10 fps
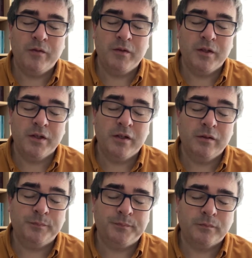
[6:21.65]
future.
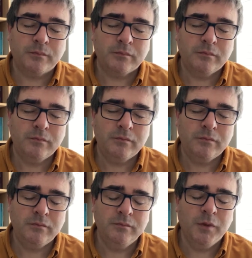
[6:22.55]

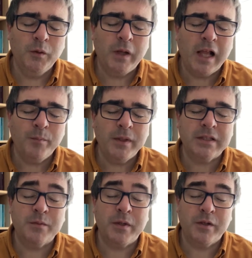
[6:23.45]
But Lord, help us
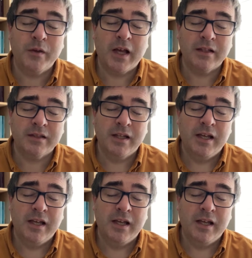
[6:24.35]
as we do that